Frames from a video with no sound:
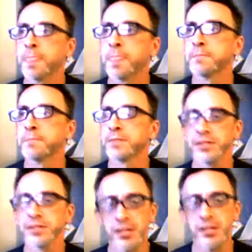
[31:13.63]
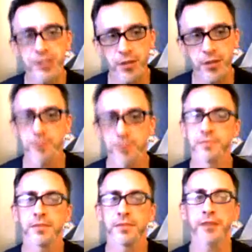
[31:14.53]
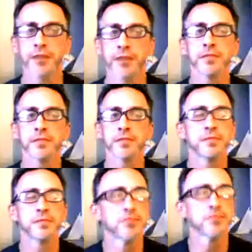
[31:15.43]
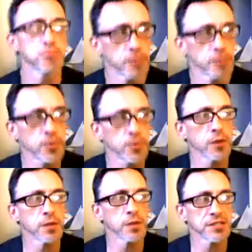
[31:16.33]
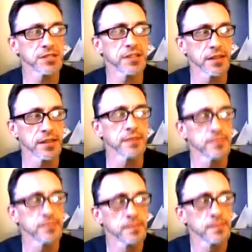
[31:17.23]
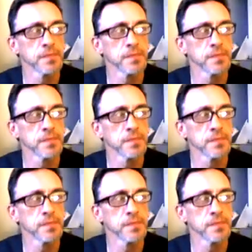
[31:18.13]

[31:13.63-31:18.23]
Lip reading: but I challenge anyone out there to prove me wrong when I say that